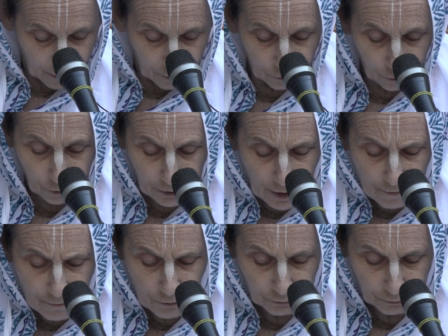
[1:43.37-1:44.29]

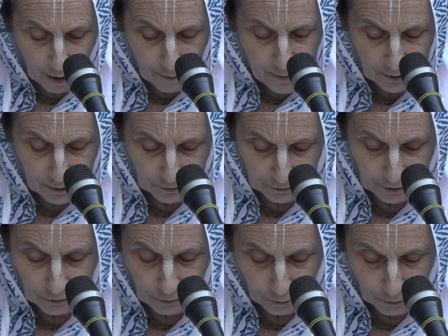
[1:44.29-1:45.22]
Sukadeva Goswami
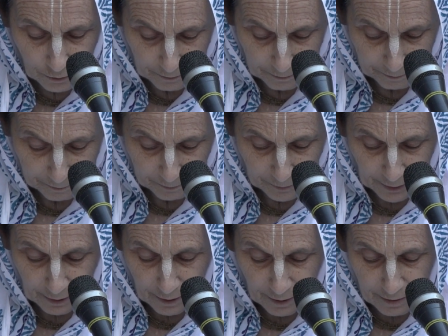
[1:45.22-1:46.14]
continued,
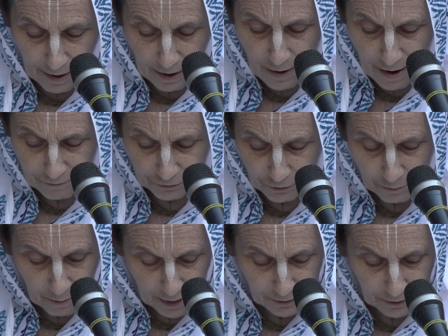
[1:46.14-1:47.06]
"Thereafter,
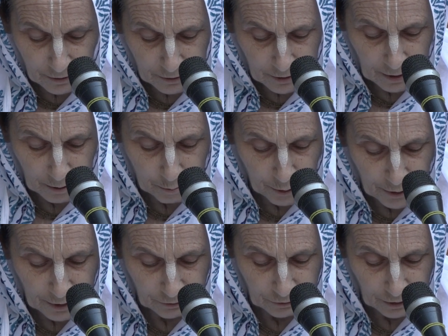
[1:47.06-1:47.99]
my dear King
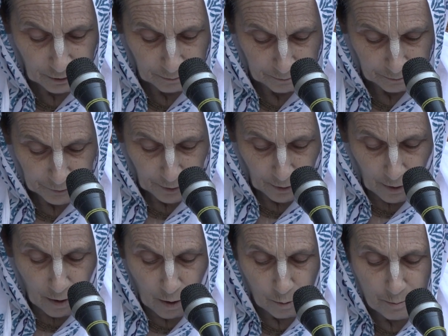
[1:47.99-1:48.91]
Parikshit,
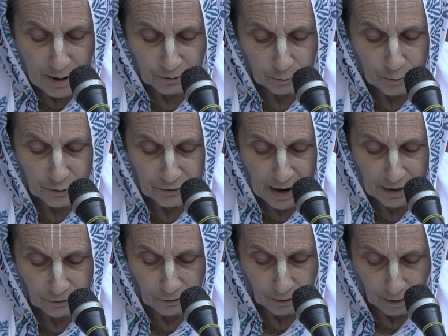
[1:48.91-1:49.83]
O best
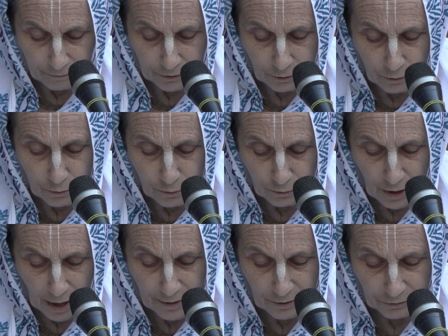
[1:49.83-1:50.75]
protector of the Kuru
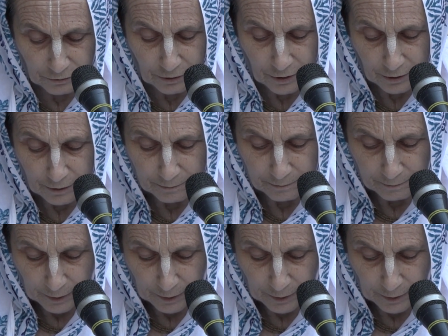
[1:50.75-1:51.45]
dynasty,